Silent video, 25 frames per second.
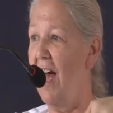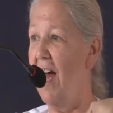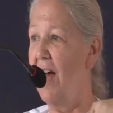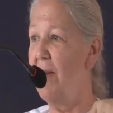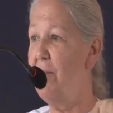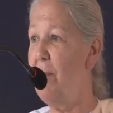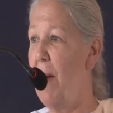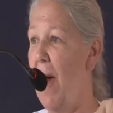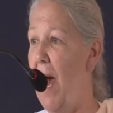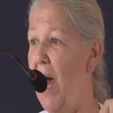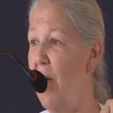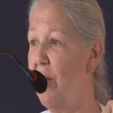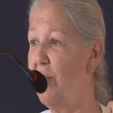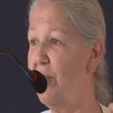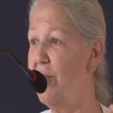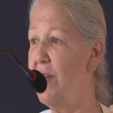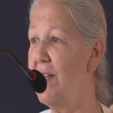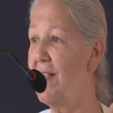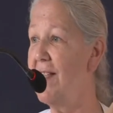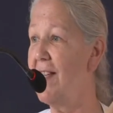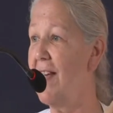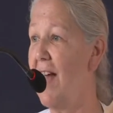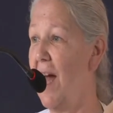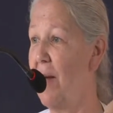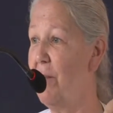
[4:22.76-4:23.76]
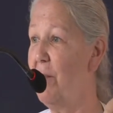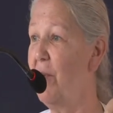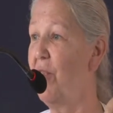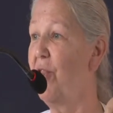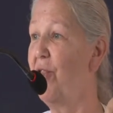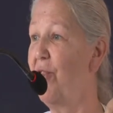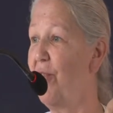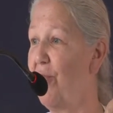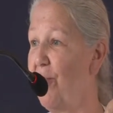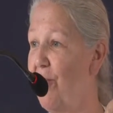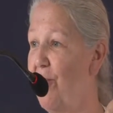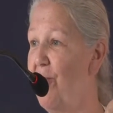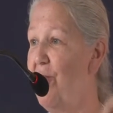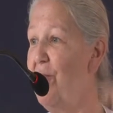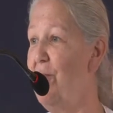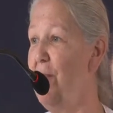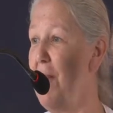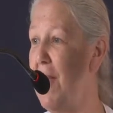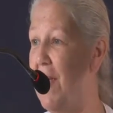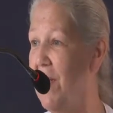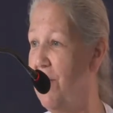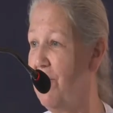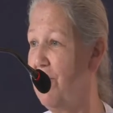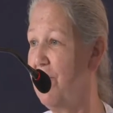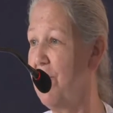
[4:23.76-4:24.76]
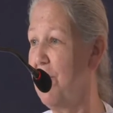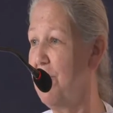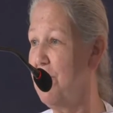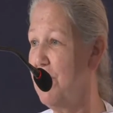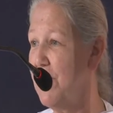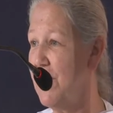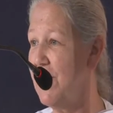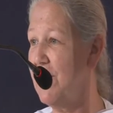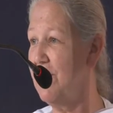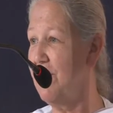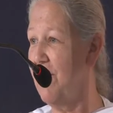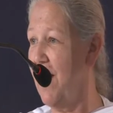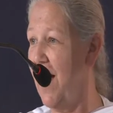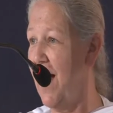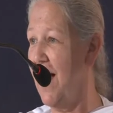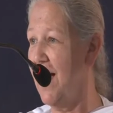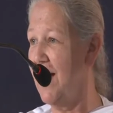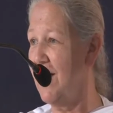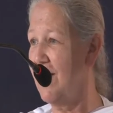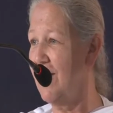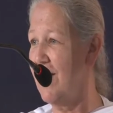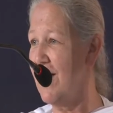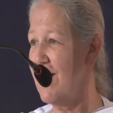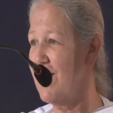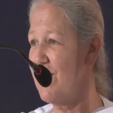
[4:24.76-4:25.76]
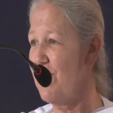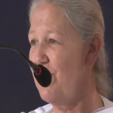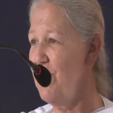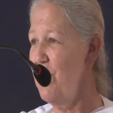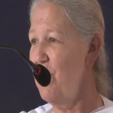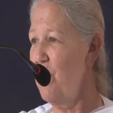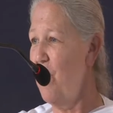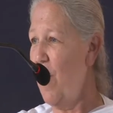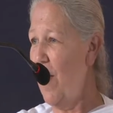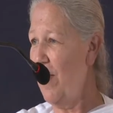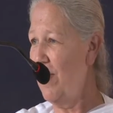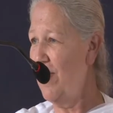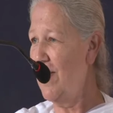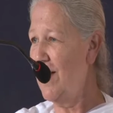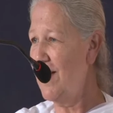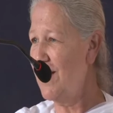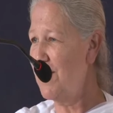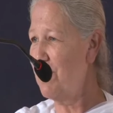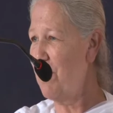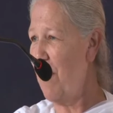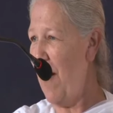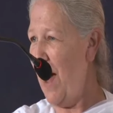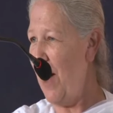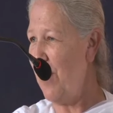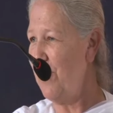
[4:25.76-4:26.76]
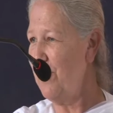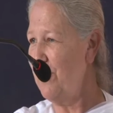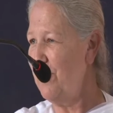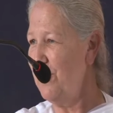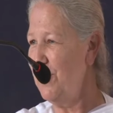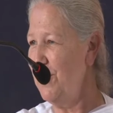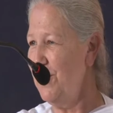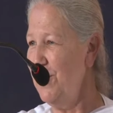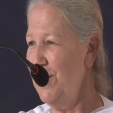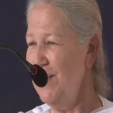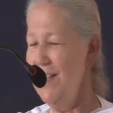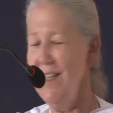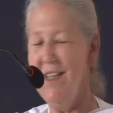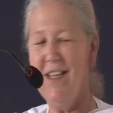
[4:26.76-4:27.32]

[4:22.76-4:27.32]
power is coming through me from the divine, there's only one that's powerful,